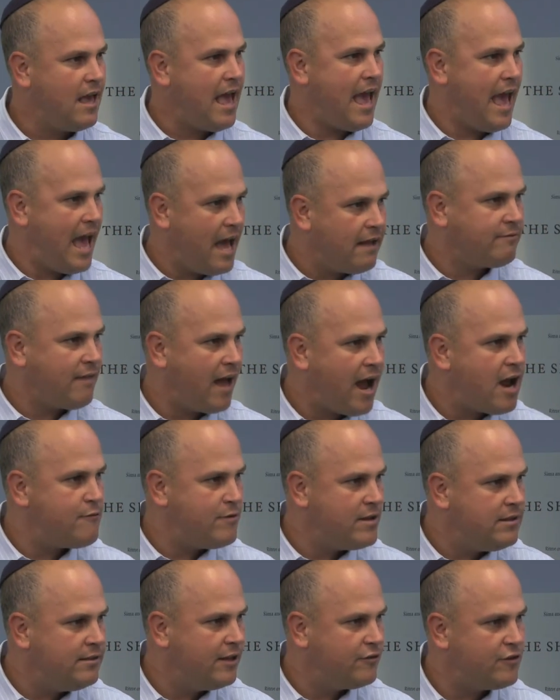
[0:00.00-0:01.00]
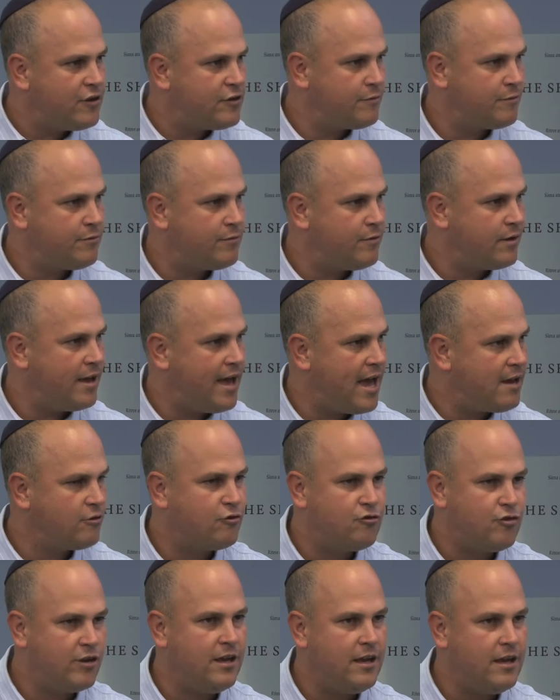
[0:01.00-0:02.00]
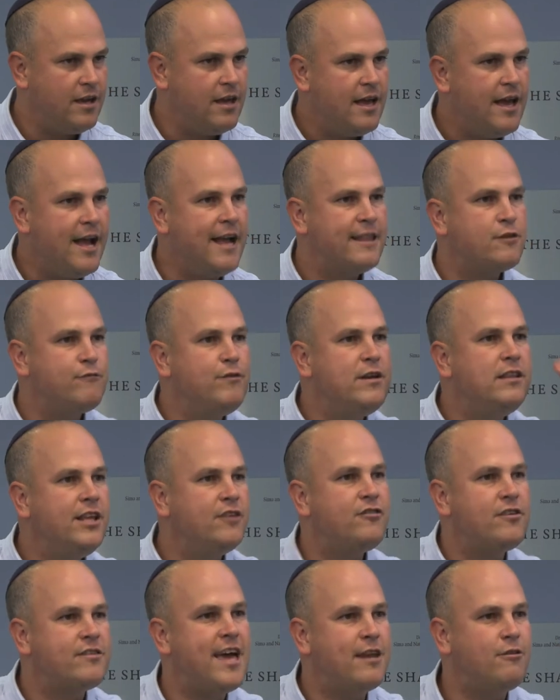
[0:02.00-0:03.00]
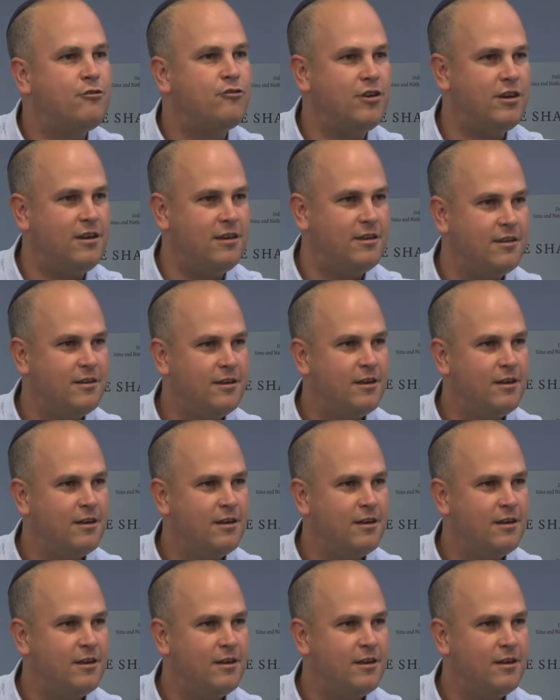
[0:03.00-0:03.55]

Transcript: anti religious energy, it's religious energy.